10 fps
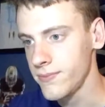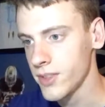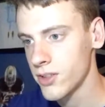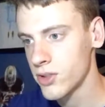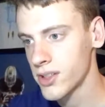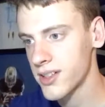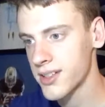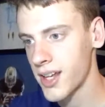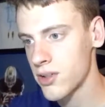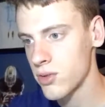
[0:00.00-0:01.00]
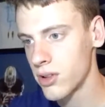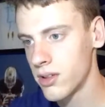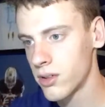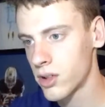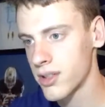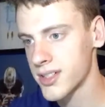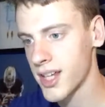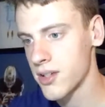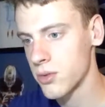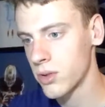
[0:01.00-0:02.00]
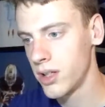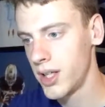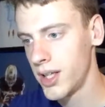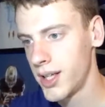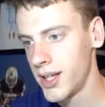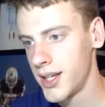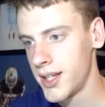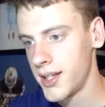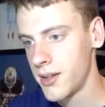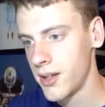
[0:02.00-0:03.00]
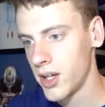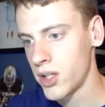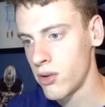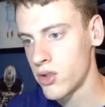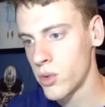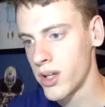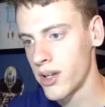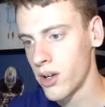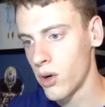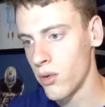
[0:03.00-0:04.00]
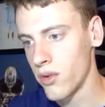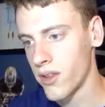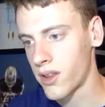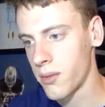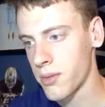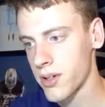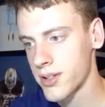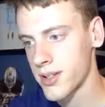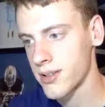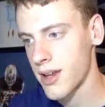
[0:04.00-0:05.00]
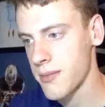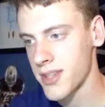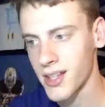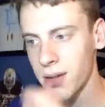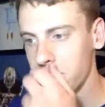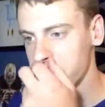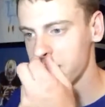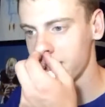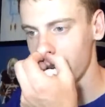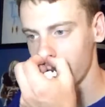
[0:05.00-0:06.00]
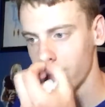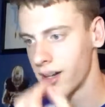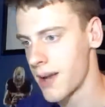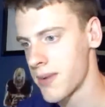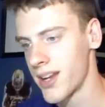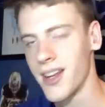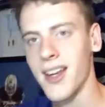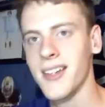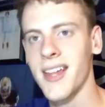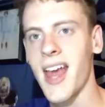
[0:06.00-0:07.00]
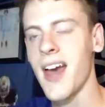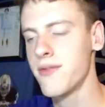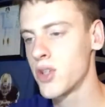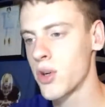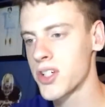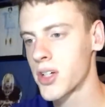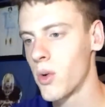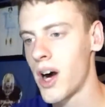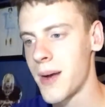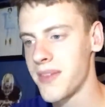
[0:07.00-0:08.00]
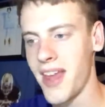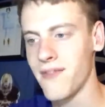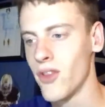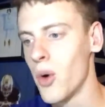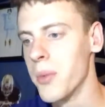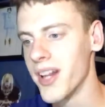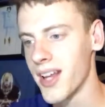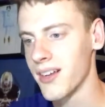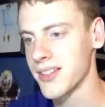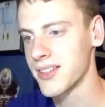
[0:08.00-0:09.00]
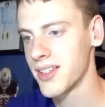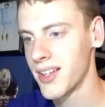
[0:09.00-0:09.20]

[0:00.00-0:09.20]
Let's look at the schedule. We'll go to schedule. A huge win over the Clippers. I mean, the Clippers are just not good. I mean, they have George and Kawhi, but they have nobody else.